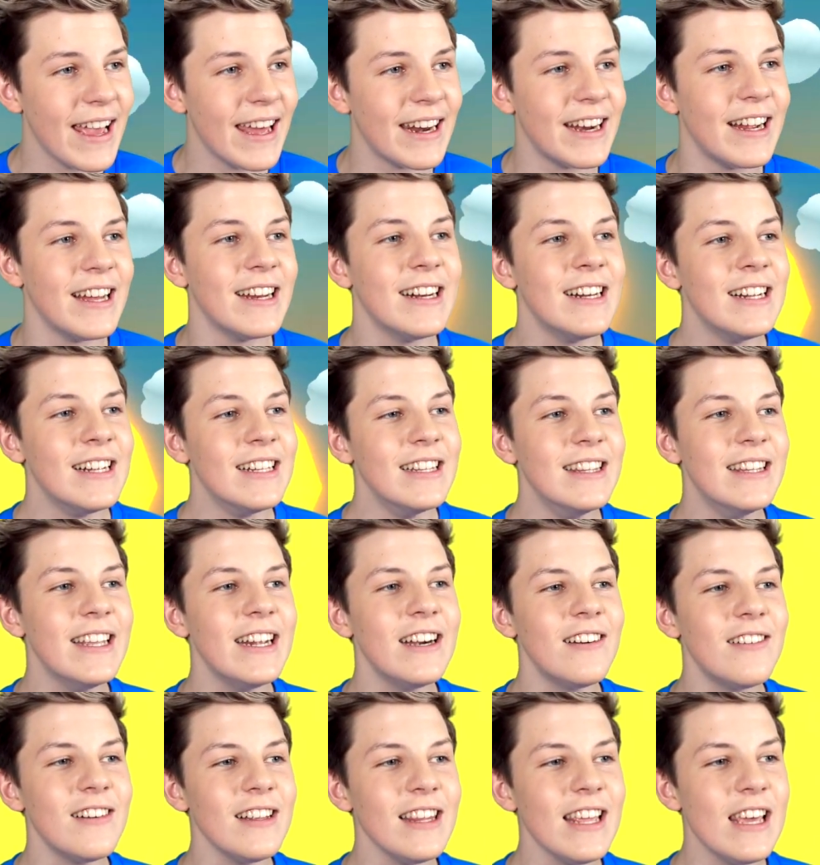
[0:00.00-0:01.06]
in it,
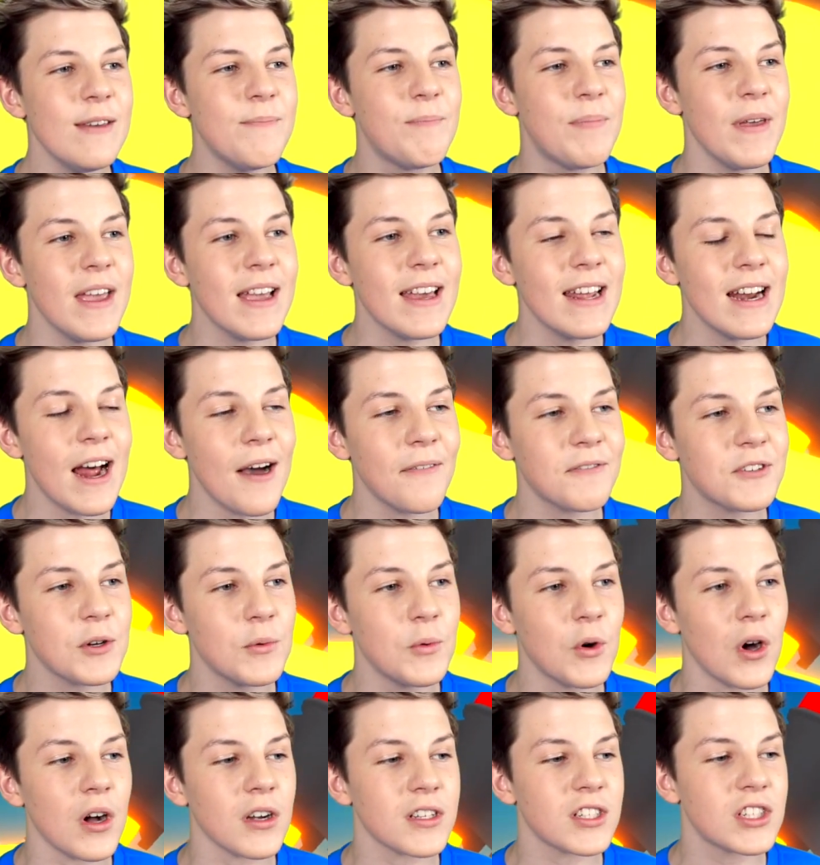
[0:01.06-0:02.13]
literally big enough to
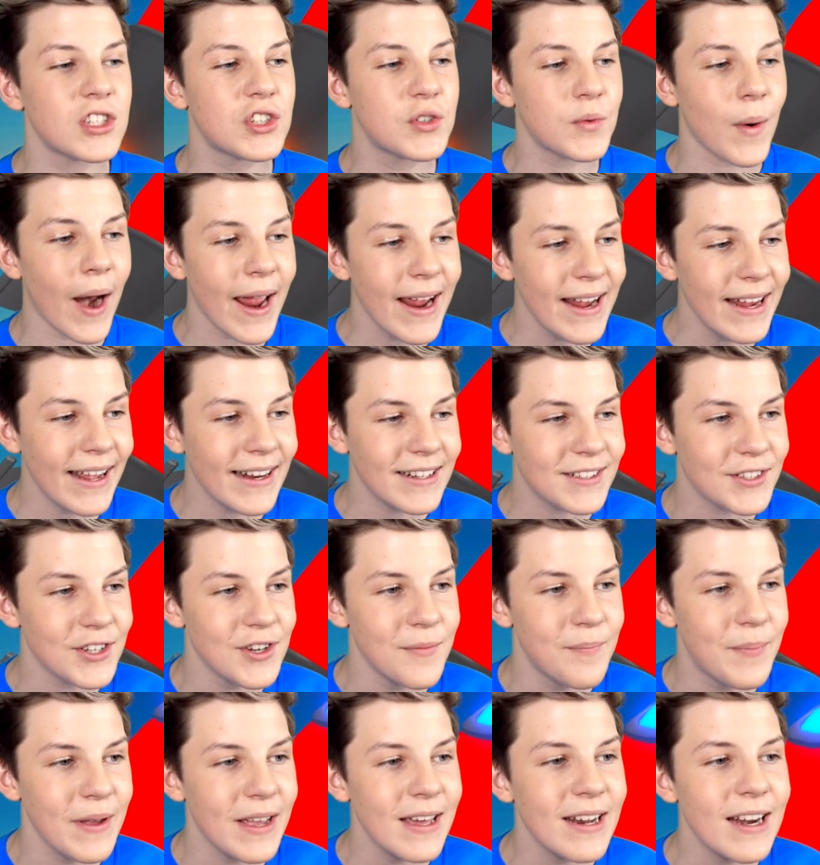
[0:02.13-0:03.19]
walk straight
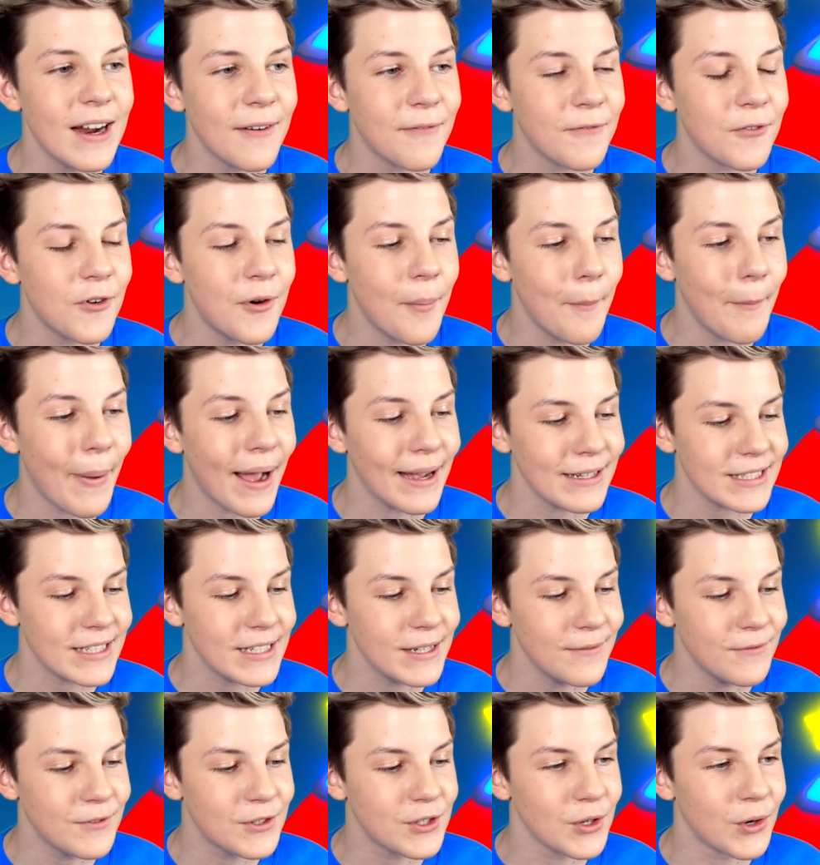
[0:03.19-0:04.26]
into, big enough for a
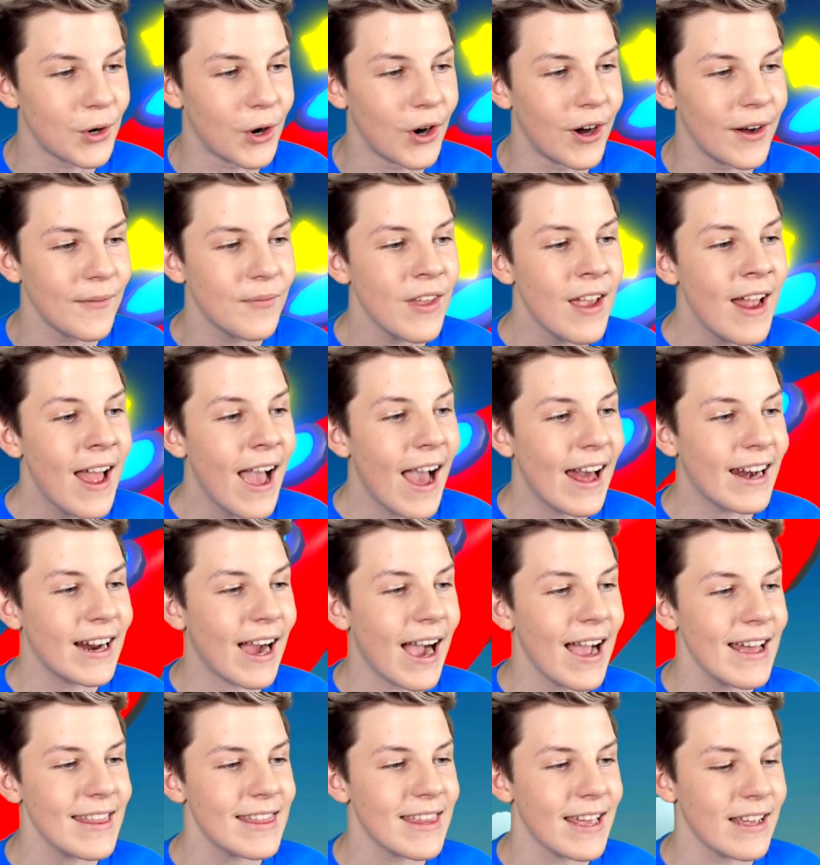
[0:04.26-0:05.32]
massive door. And
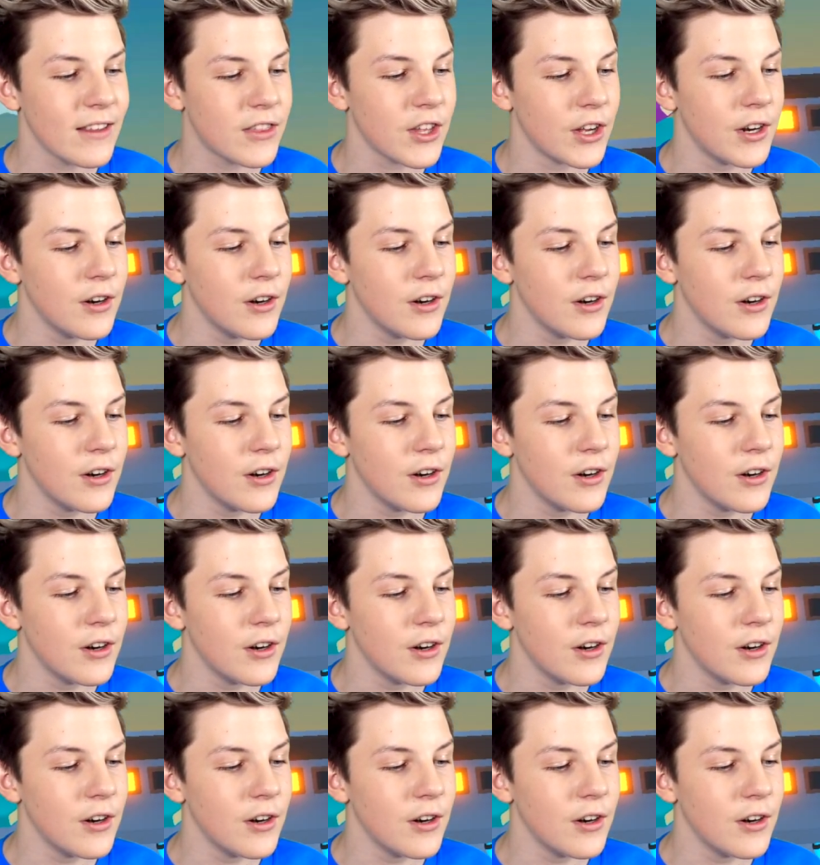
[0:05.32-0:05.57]
I think